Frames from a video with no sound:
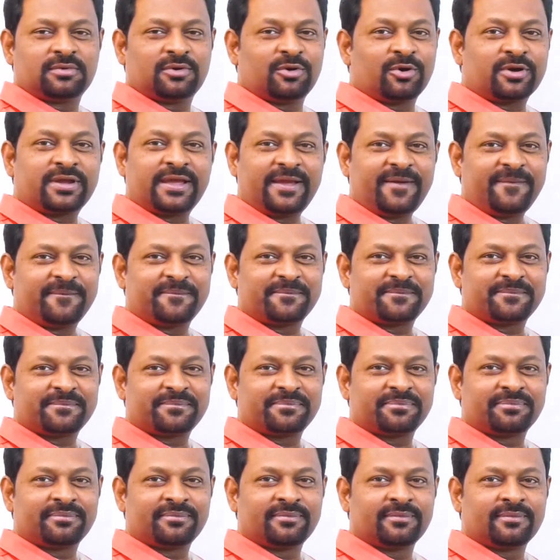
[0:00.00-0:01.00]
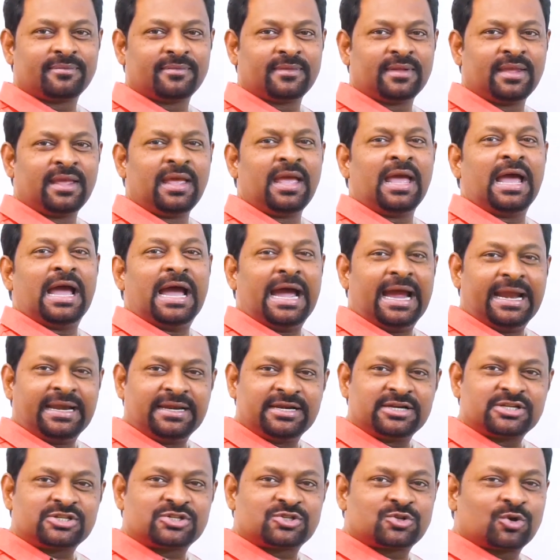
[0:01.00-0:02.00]
Okay.
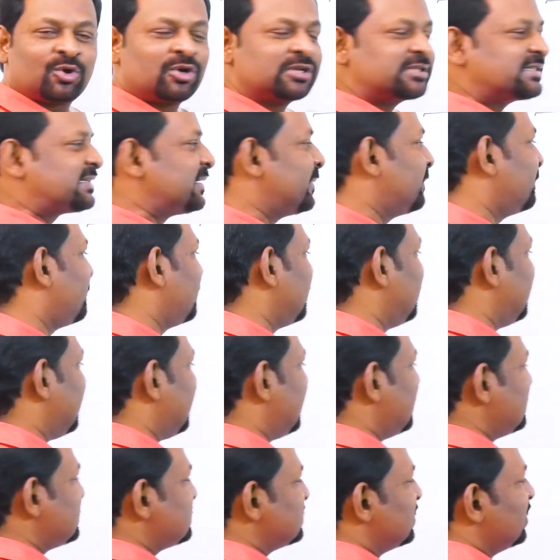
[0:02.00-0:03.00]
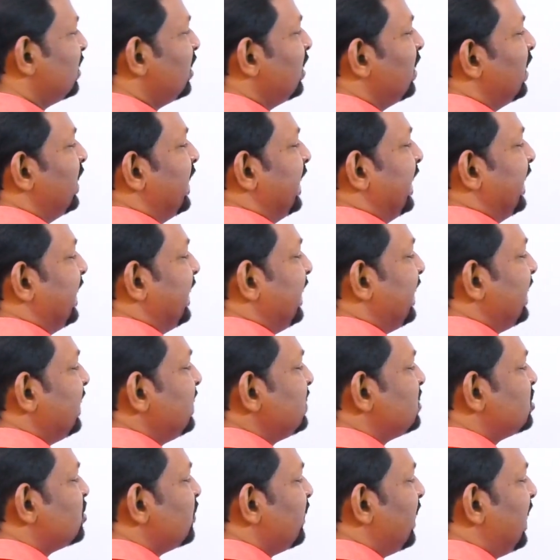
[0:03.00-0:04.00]
And it's so simple is
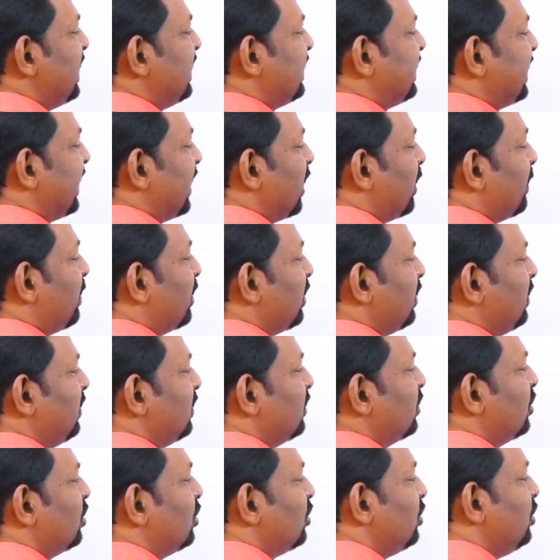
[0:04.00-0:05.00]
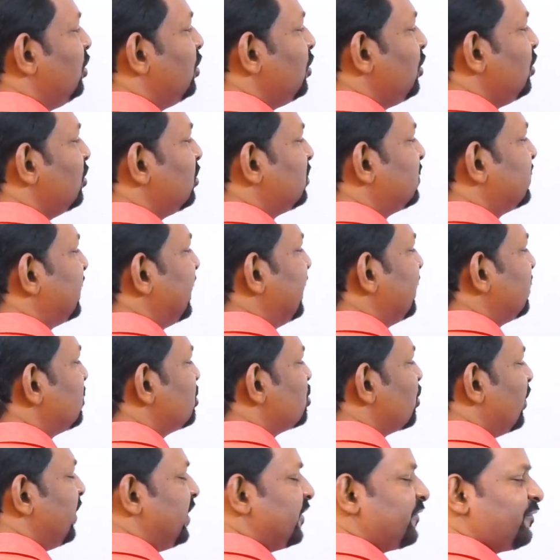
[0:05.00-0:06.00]
in 12 table, do you
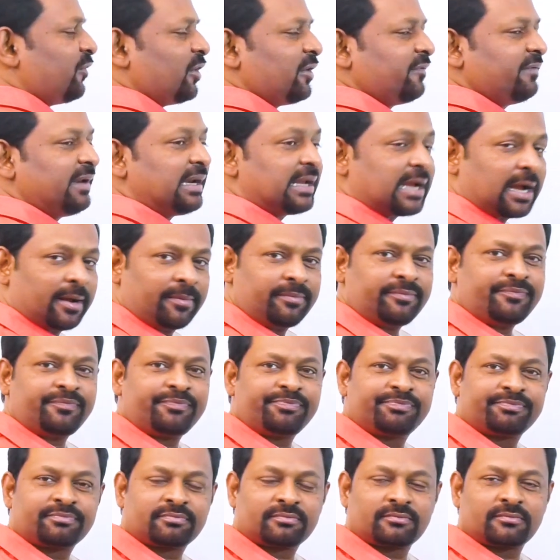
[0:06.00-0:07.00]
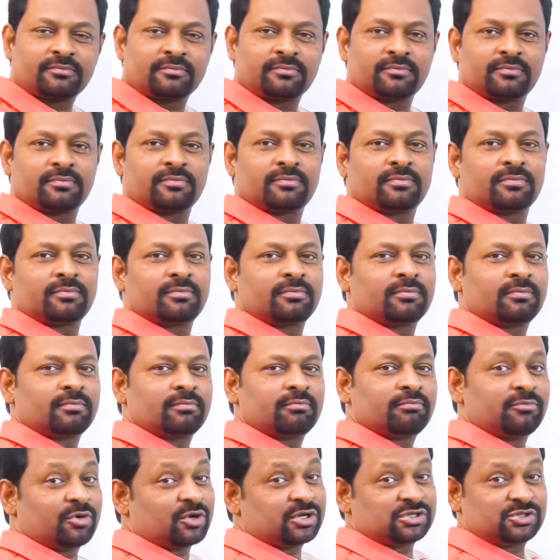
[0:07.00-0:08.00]
think 24 will come?
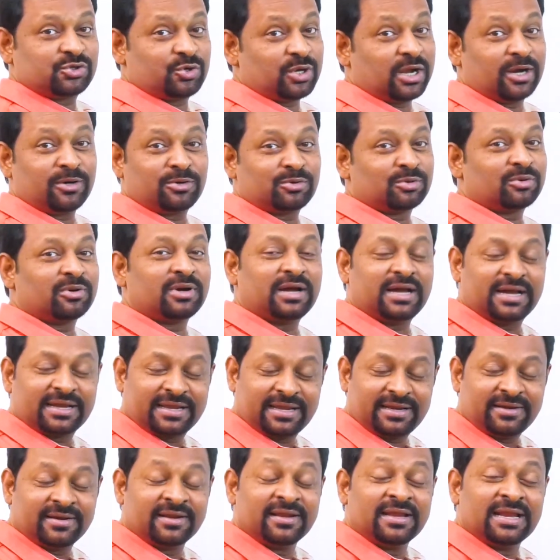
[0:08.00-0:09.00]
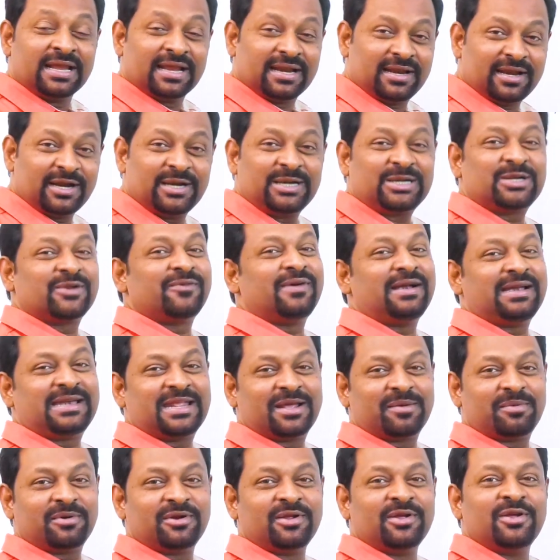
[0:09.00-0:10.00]
Because we have to again learn 12
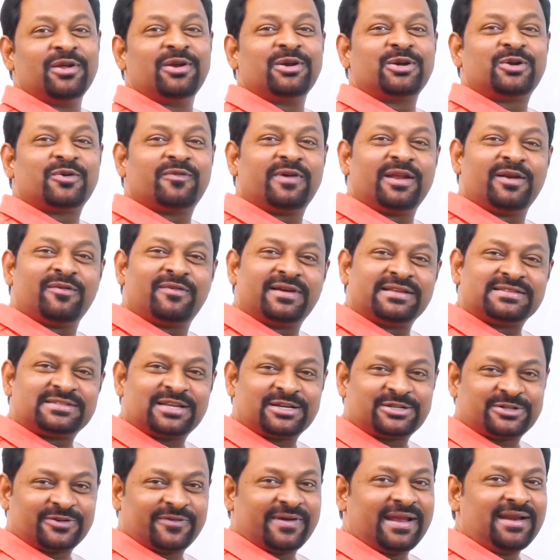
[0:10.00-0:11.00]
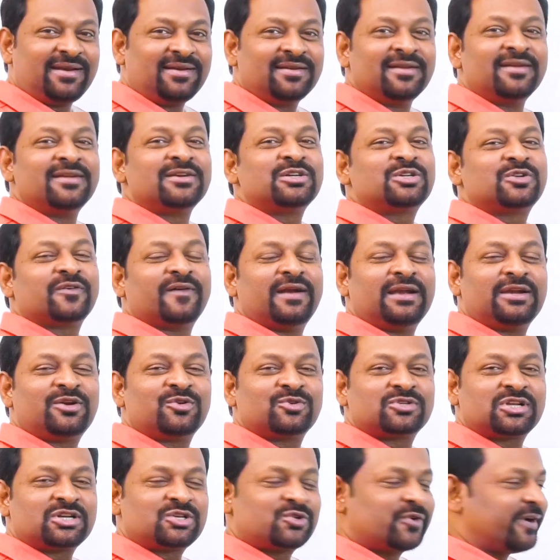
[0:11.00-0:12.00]
table. 12 ones are 12, 12
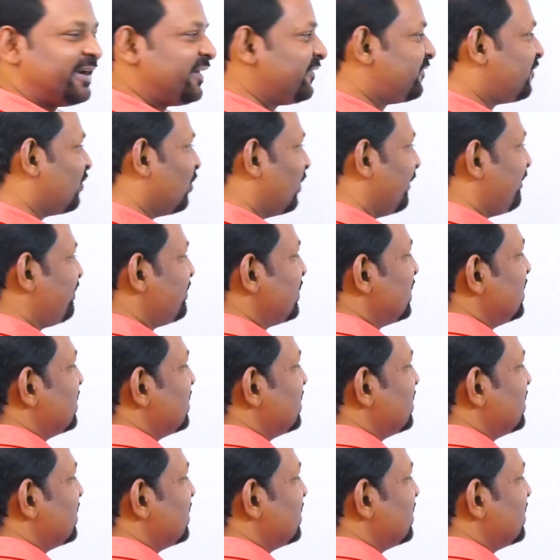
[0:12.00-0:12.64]
twos are 24.